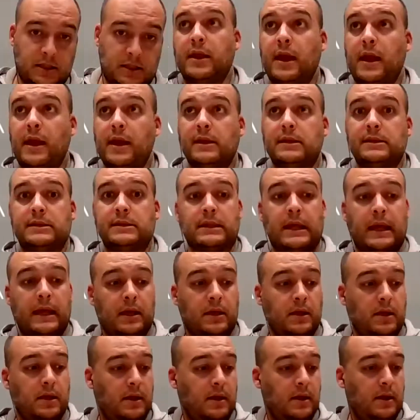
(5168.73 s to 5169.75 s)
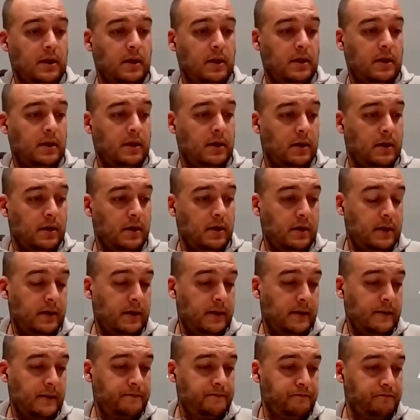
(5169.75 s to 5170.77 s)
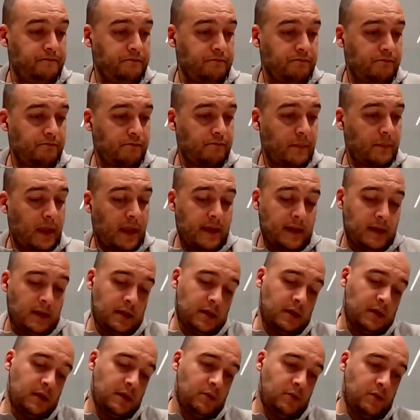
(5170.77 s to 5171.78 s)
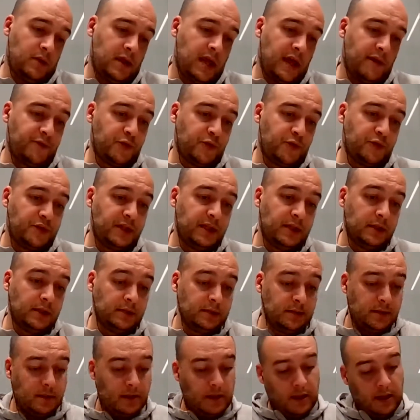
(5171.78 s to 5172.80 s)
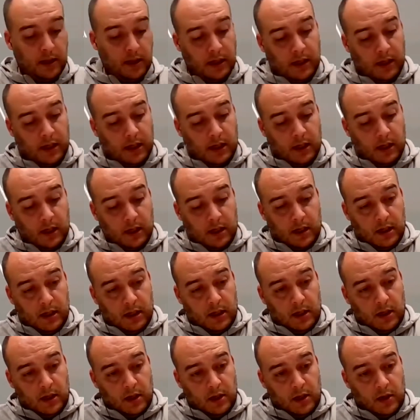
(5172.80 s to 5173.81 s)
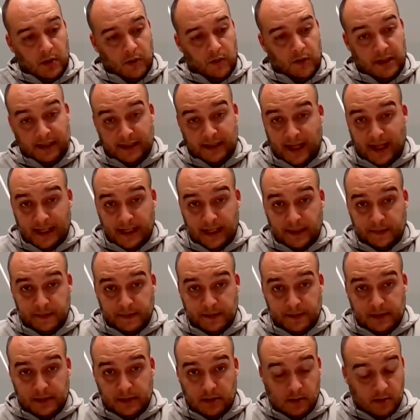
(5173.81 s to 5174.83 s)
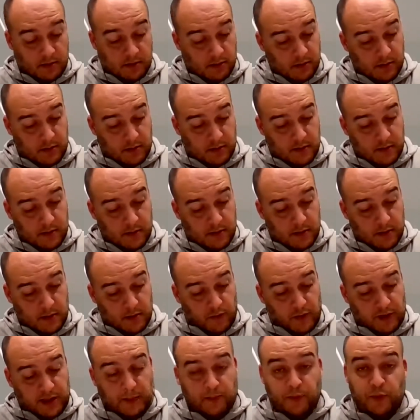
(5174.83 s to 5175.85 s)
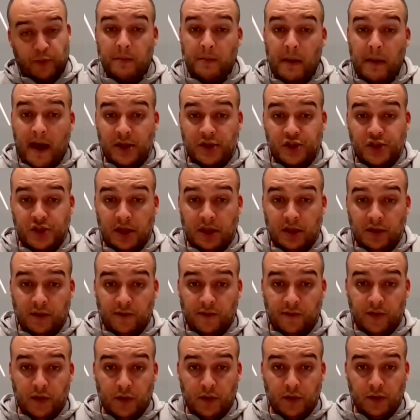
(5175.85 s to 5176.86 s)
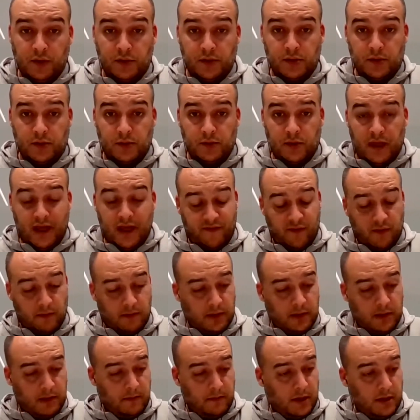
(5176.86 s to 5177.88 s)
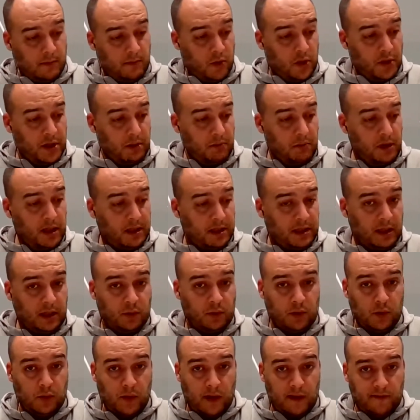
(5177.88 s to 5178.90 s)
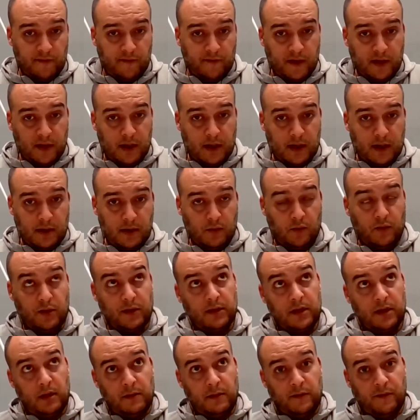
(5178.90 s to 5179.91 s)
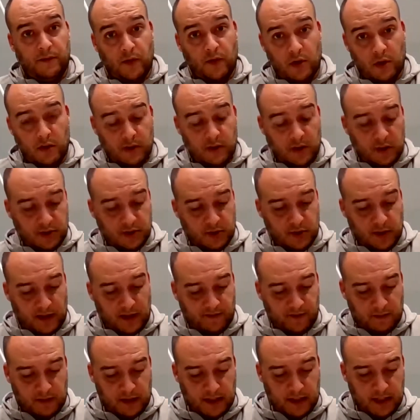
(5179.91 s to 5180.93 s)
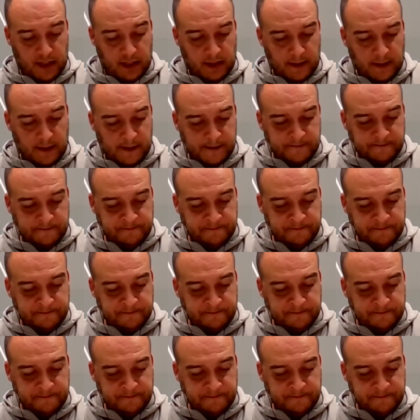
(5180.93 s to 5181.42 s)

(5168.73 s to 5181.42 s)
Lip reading: day is like we have to deal with the lineups, with the pre-match interviews. We have the morning meeting with UEFA. One day before, we also have a meeting.